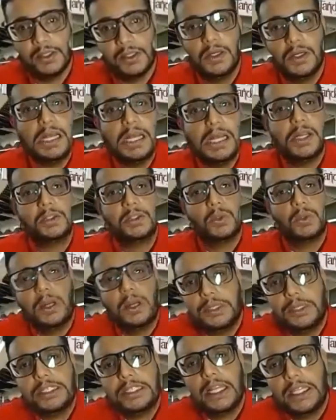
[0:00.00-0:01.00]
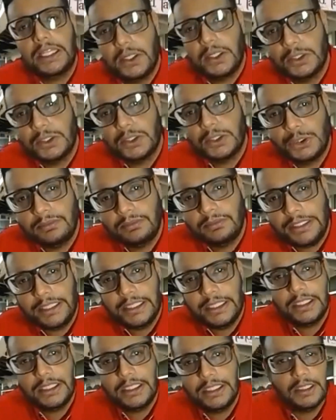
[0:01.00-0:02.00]
So when we started our social media,
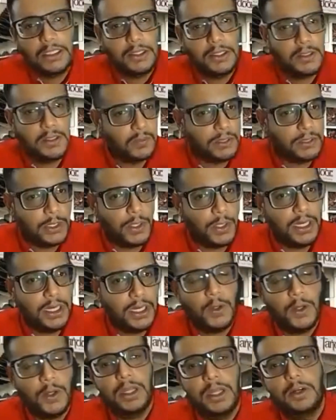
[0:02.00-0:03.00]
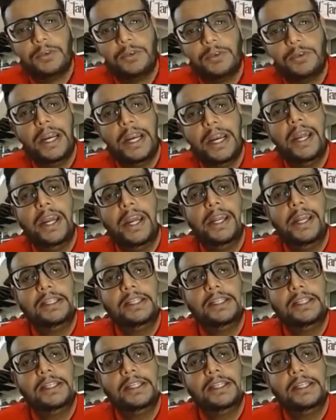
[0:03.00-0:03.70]
you know, we got all our friends,